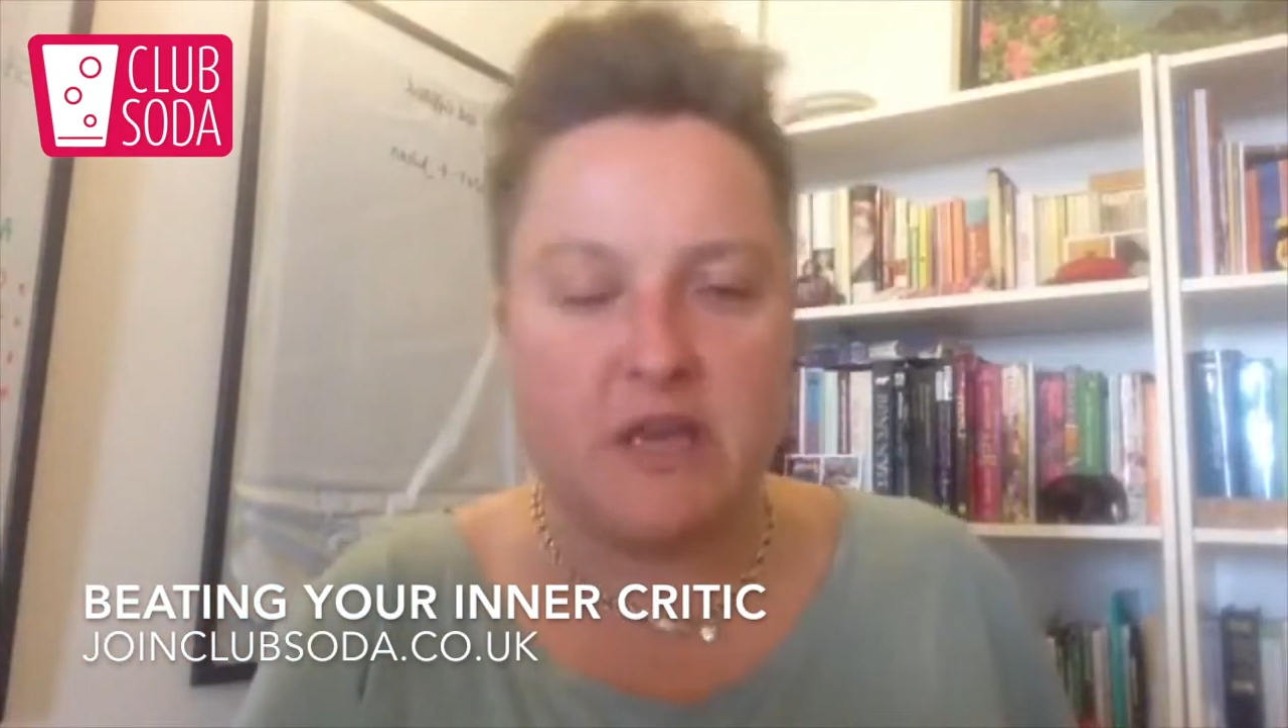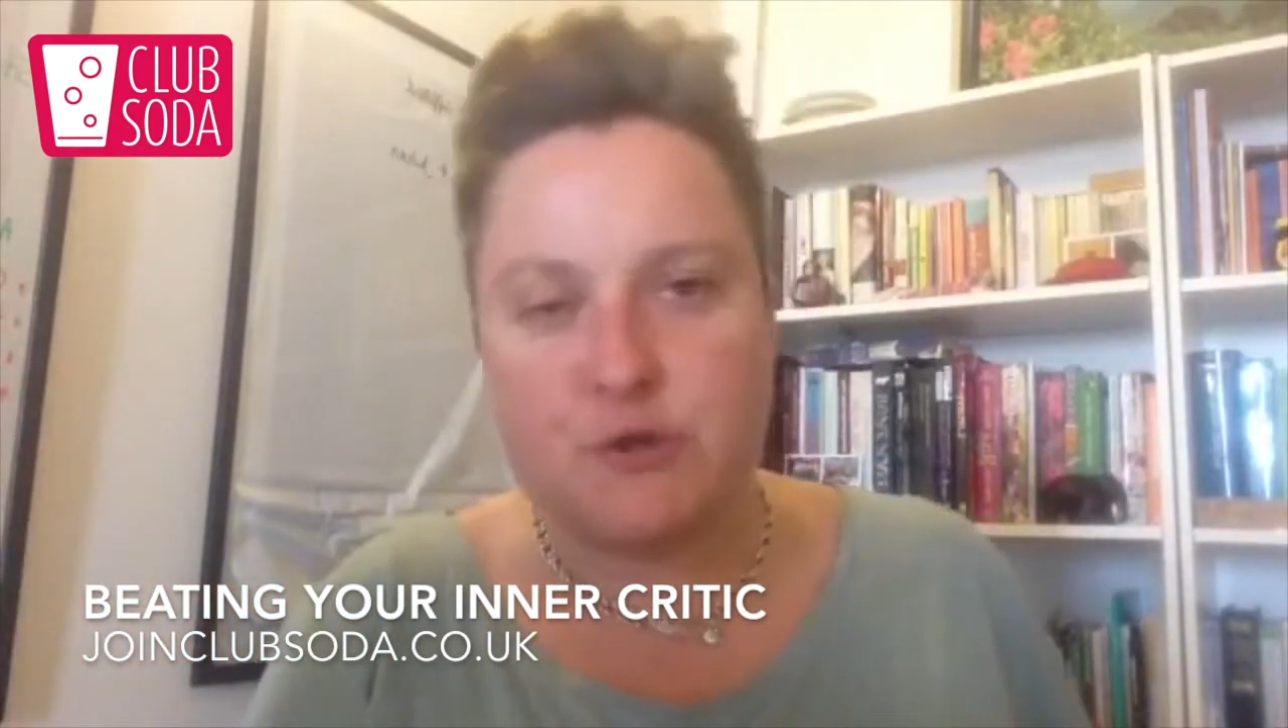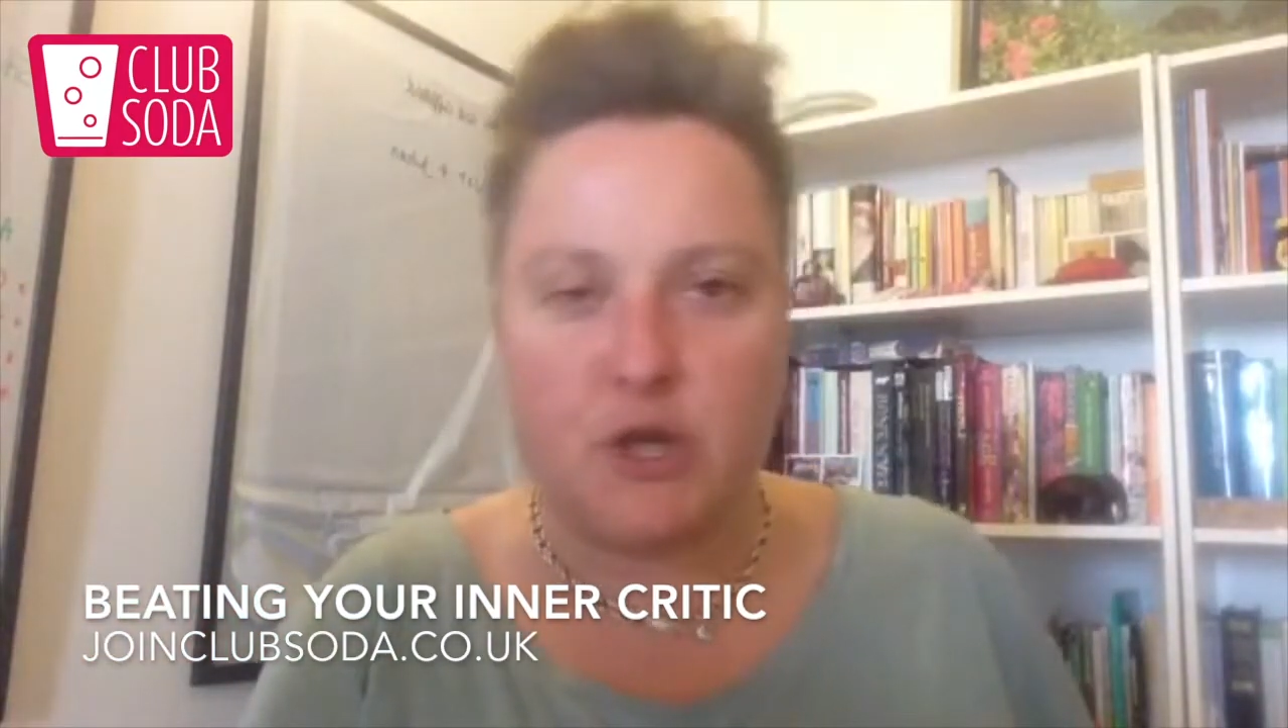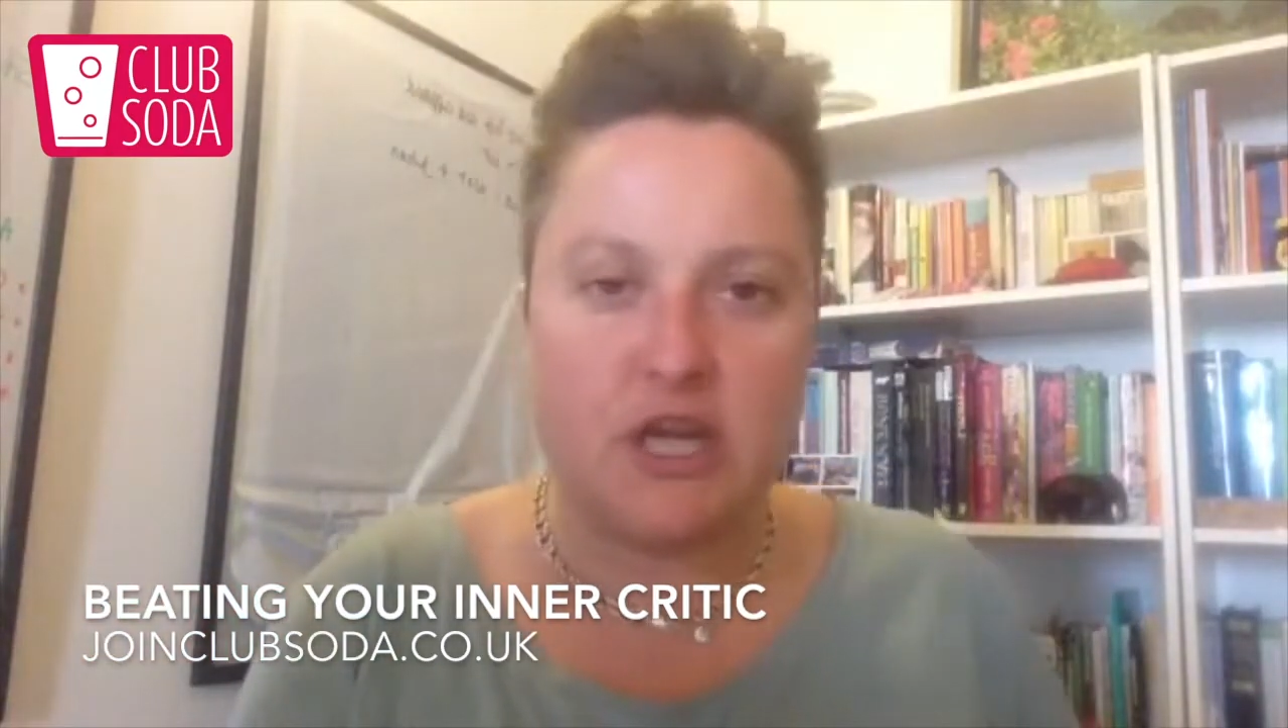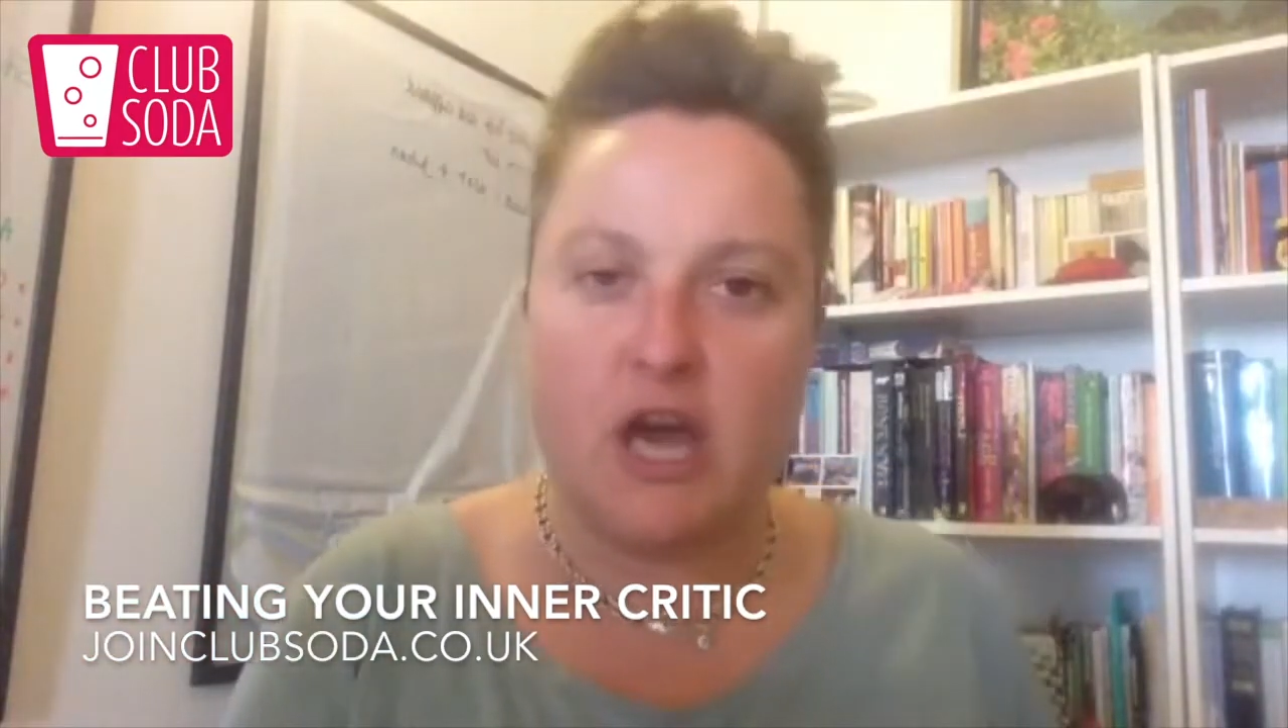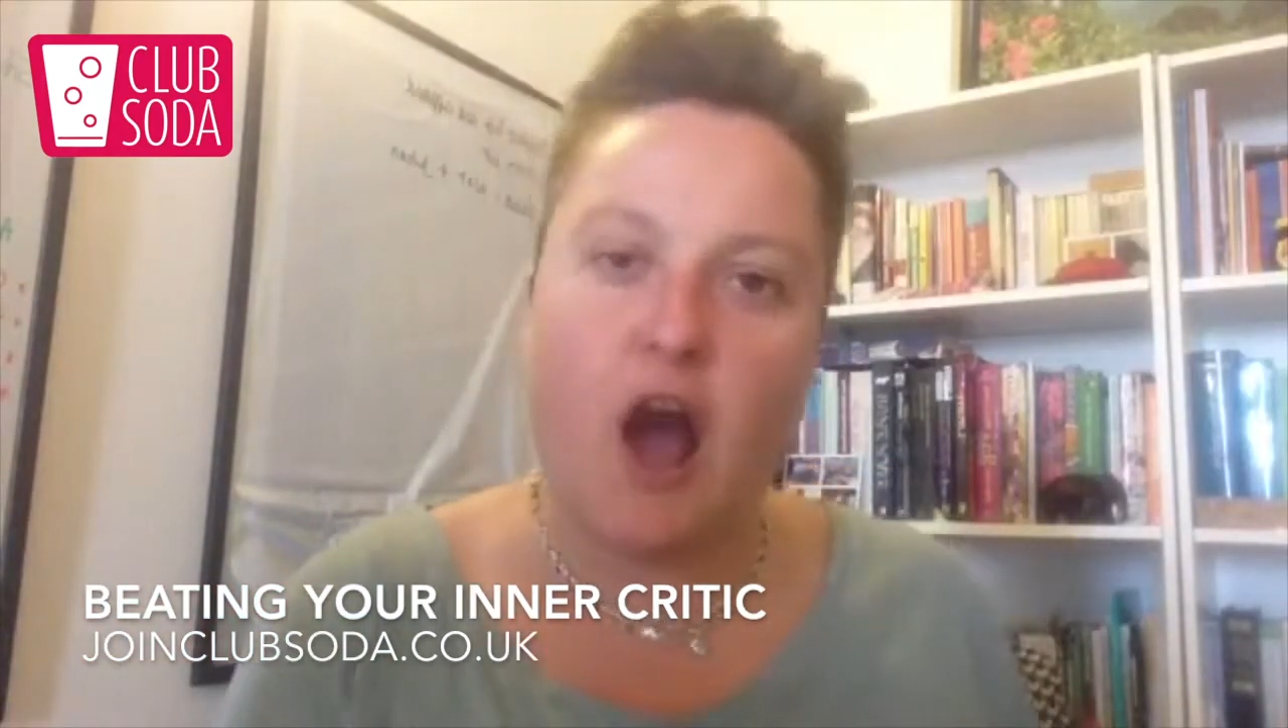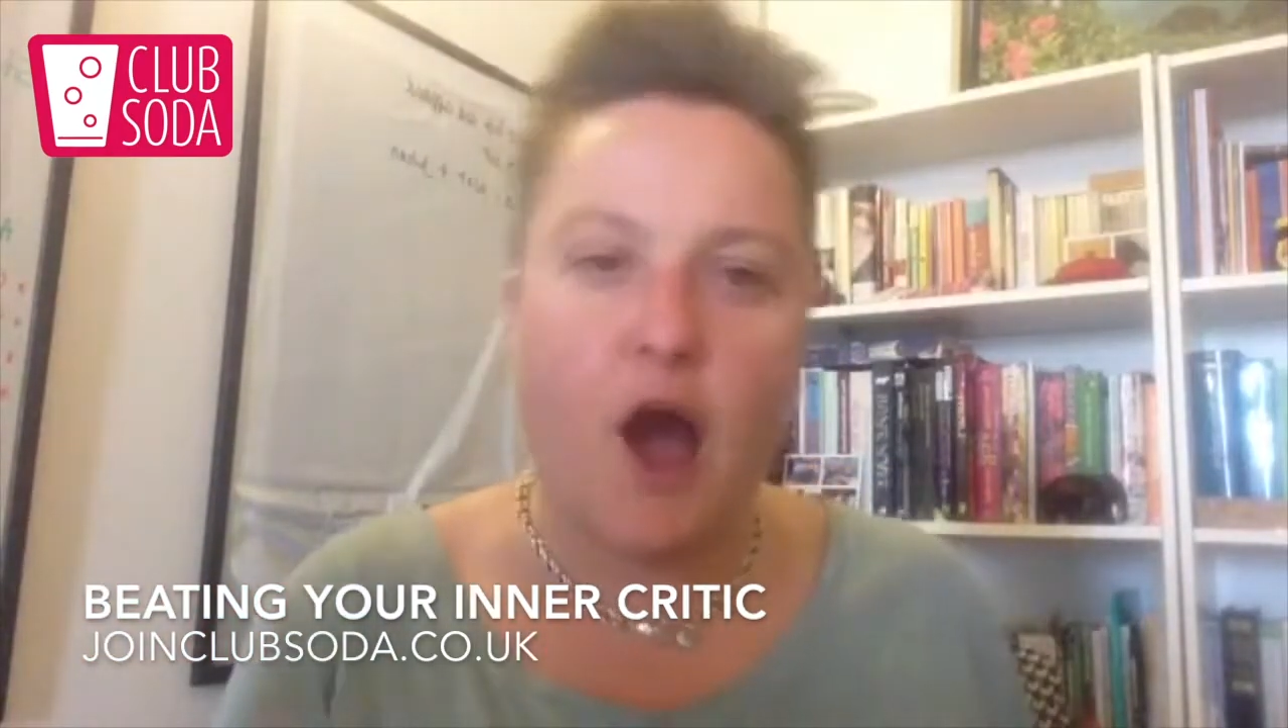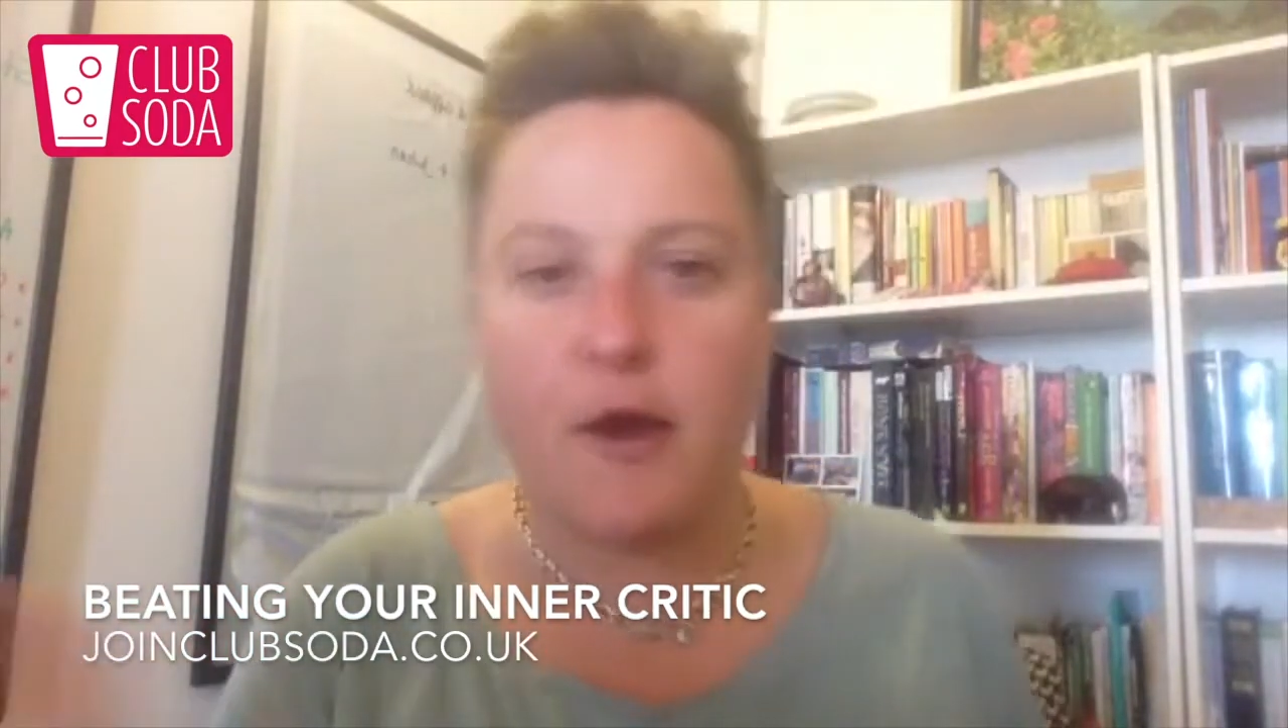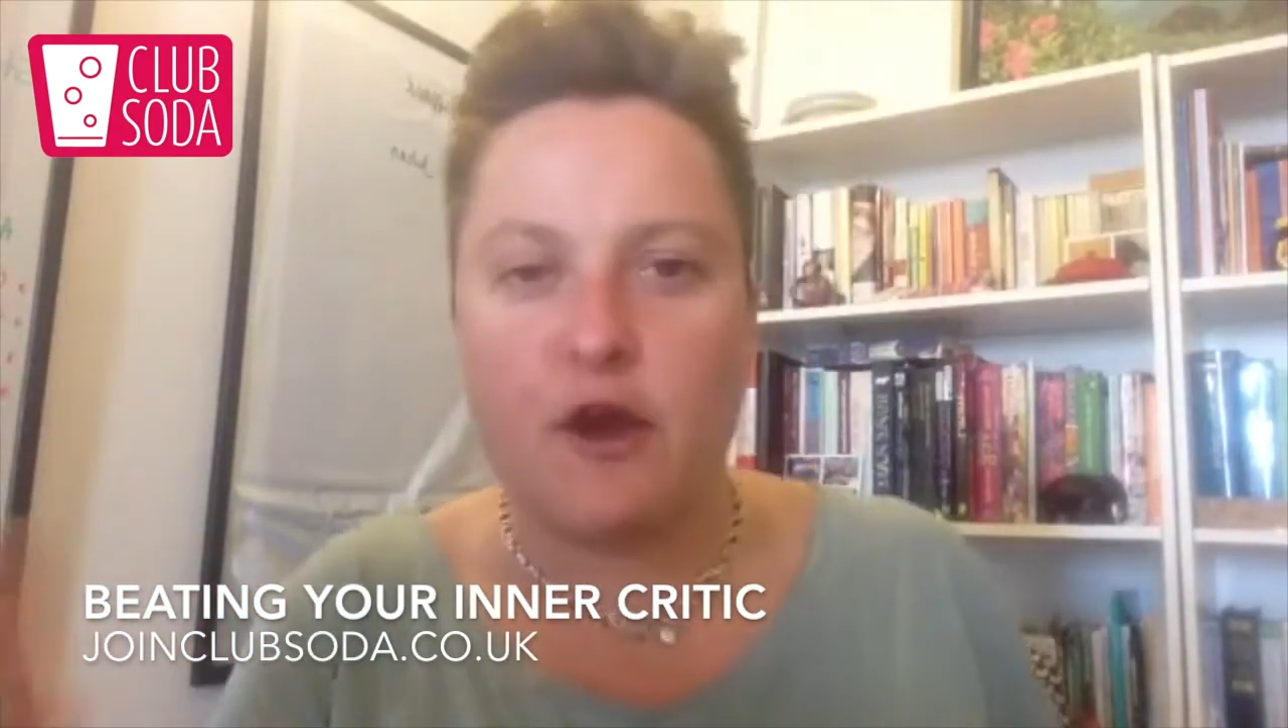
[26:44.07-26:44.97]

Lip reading: drinking. I